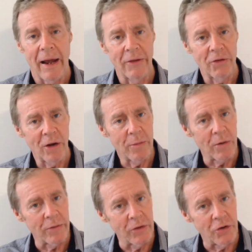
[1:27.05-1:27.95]
And so by
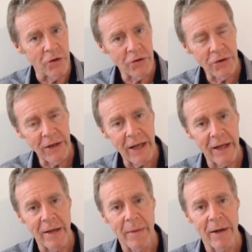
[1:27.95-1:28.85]
reducing
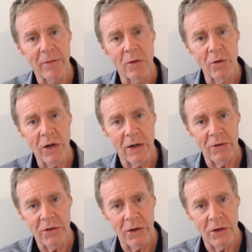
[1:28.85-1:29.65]
down the amount of glucose